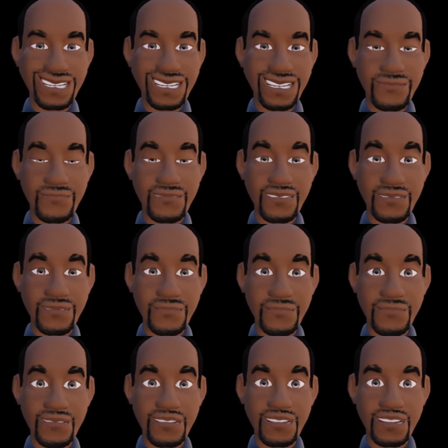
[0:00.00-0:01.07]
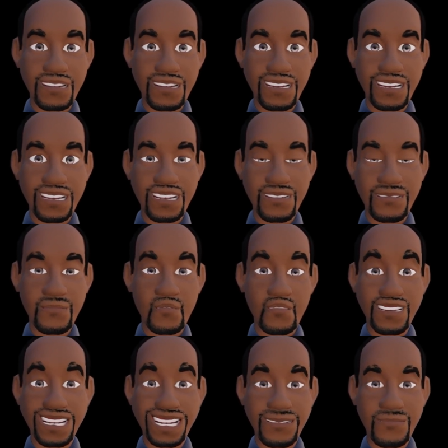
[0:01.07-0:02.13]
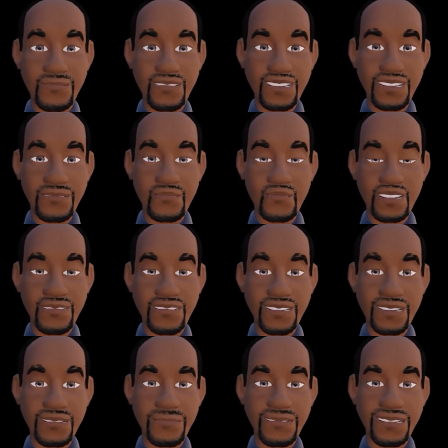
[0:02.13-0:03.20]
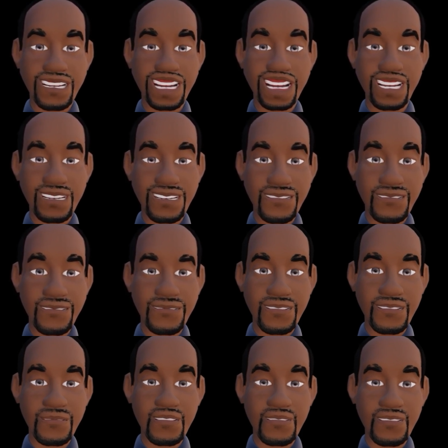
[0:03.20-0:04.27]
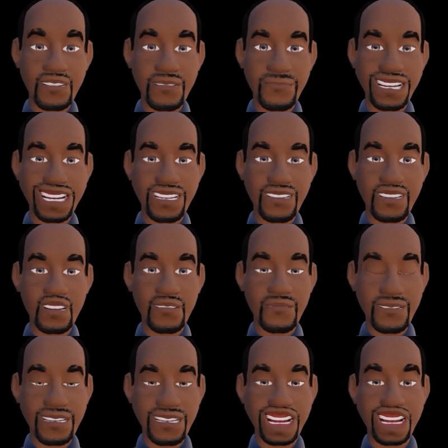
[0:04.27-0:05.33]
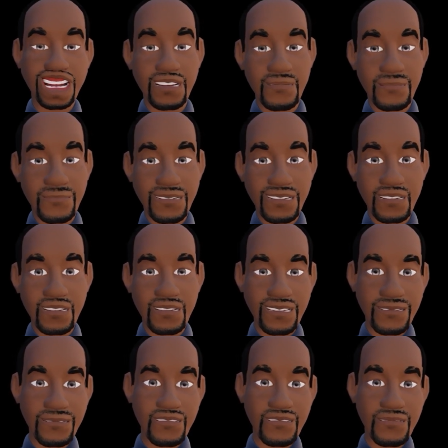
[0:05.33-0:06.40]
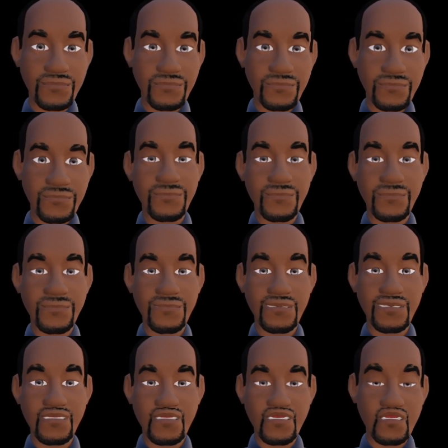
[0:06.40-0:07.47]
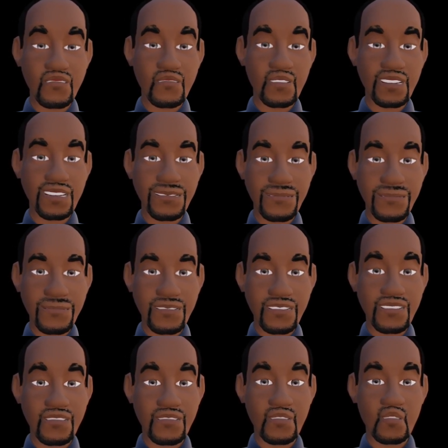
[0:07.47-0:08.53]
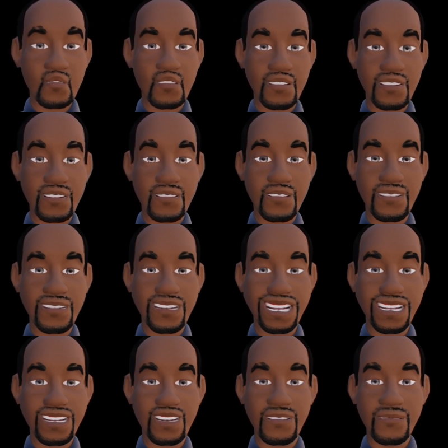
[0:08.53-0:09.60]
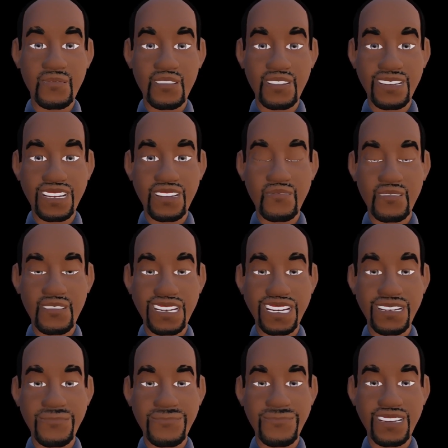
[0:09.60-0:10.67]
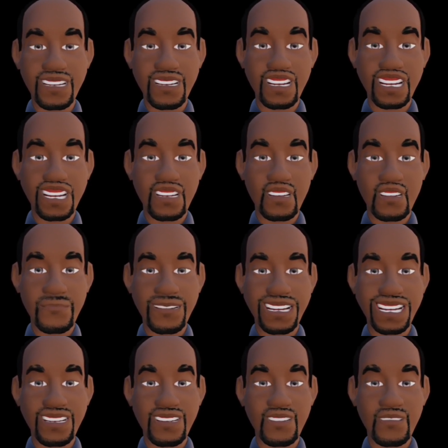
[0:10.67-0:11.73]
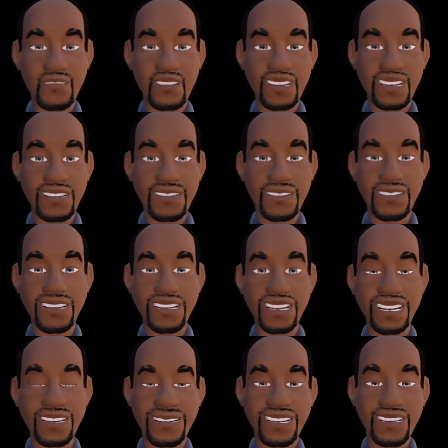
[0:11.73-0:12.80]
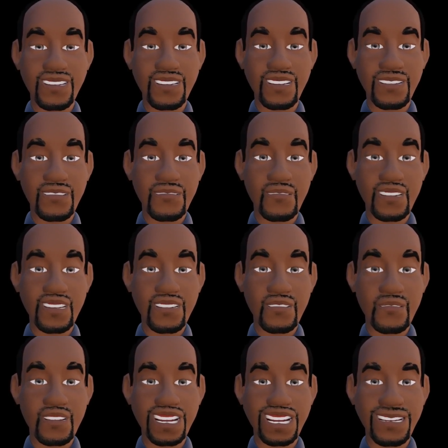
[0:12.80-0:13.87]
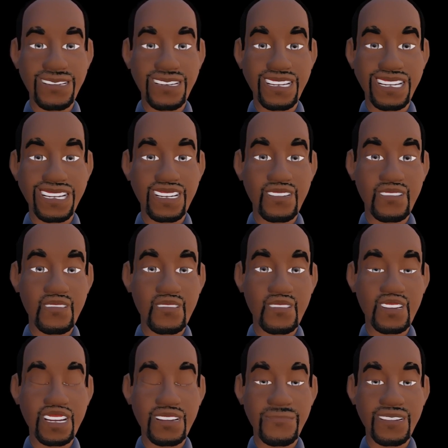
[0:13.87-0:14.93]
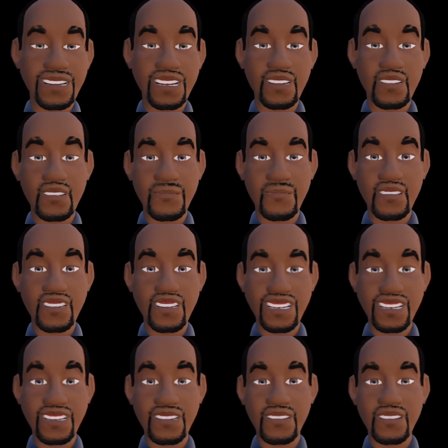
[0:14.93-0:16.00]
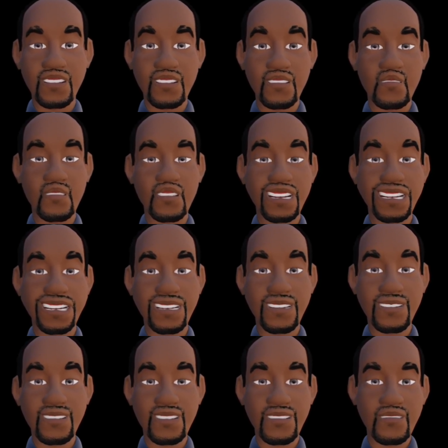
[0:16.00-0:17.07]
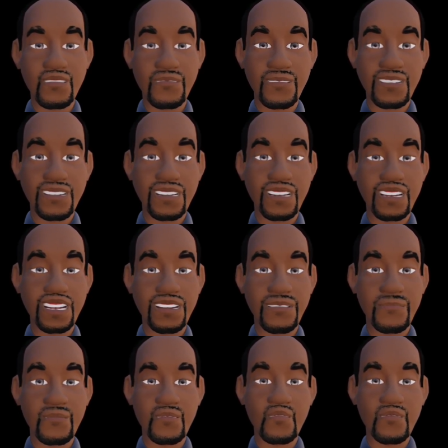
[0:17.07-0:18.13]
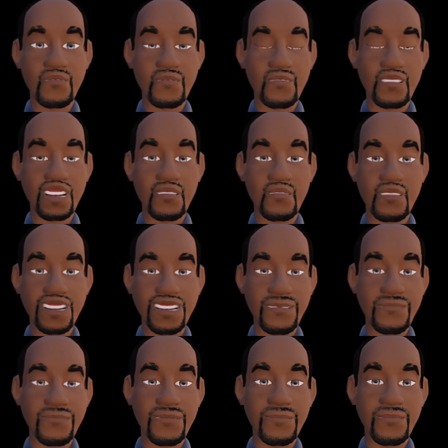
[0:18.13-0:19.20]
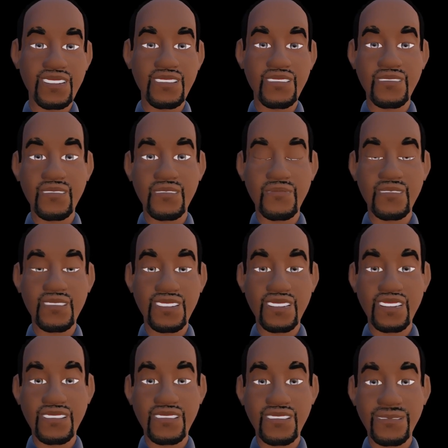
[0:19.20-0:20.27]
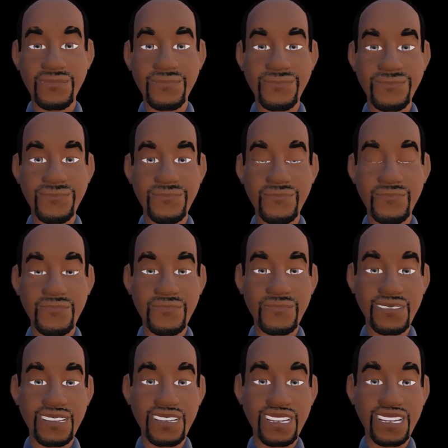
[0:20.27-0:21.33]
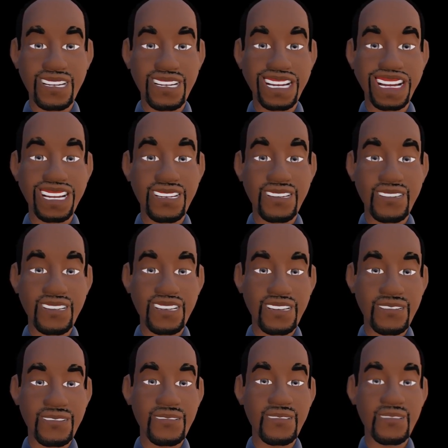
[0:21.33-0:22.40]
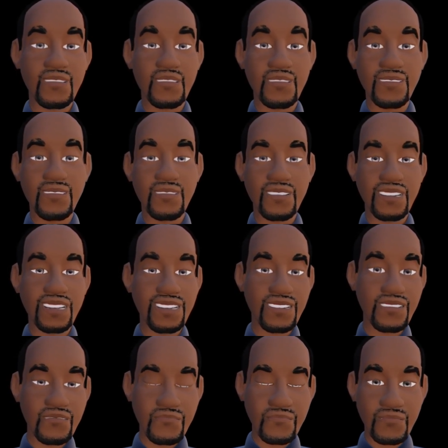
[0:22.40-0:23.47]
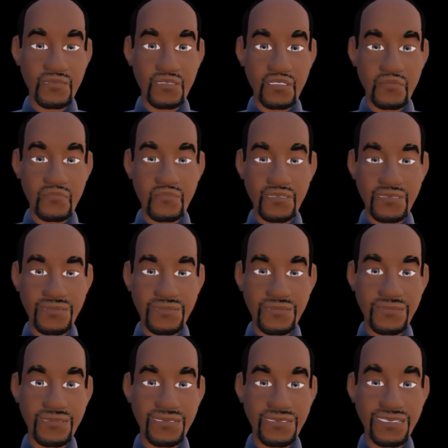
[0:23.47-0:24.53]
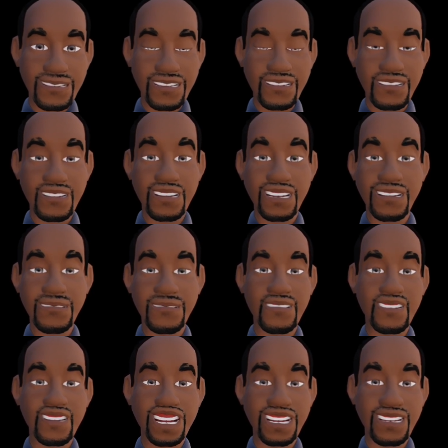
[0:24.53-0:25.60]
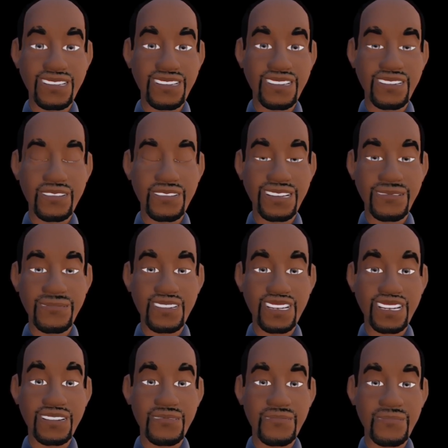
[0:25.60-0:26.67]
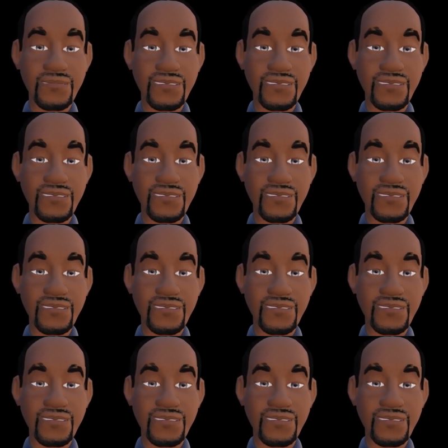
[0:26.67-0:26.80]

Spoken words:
I mean, those are the ones that are being honest about their bias. How many aren't being honest? Surely there's no way you're going to end up with a really fair and unbiased jury here. And that's another reason why the case should not be allowed to proceed, or at least should be moved away from this jurisdiction. Lastly, there's also the issue with the charges themselves.